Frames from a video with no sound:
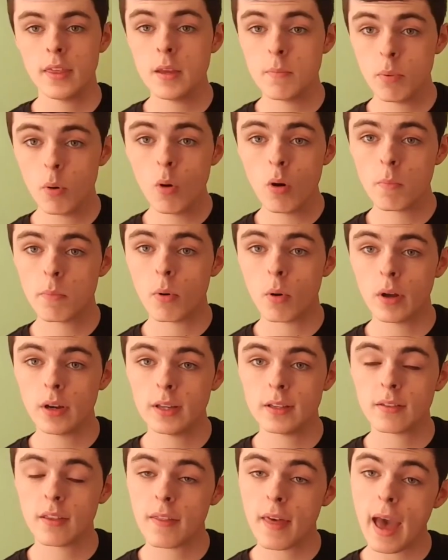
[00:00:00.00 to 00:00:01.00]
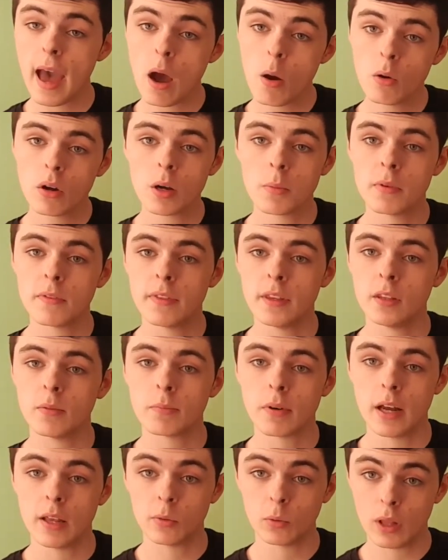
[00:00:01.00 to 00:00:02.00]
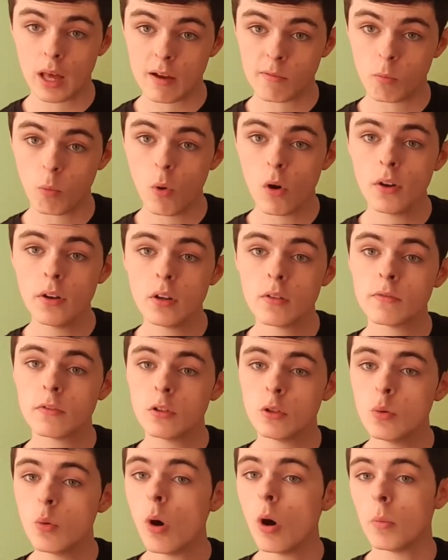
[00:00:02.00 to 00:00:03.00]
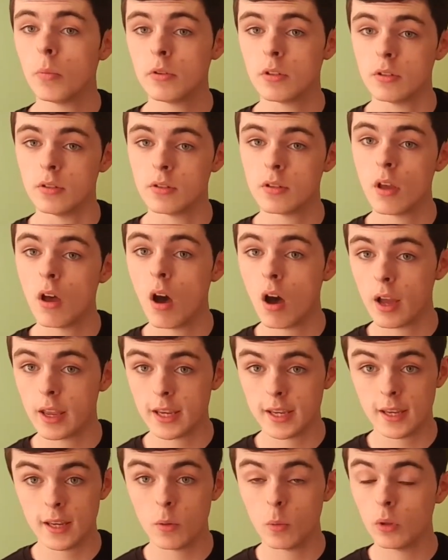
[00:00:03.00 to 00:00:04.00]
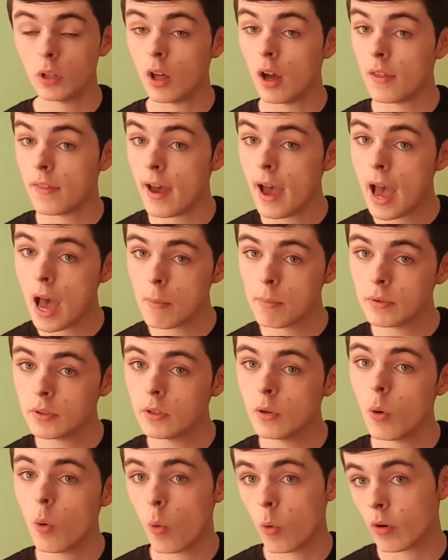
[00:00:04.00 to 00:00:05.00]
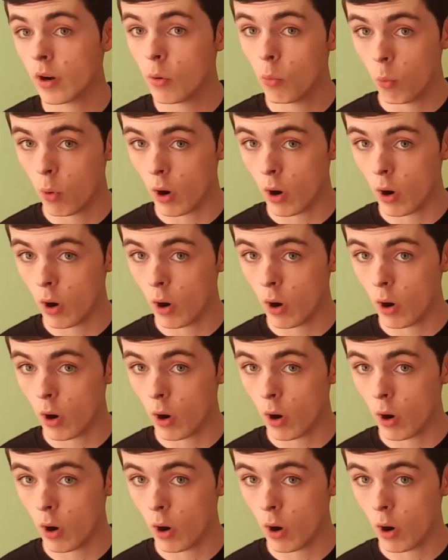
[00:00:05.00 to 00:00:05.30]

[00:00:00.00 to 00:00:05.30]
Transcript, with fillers: The important point is that the outcome of these prayers will have one of two options, i.e. it will either happen or it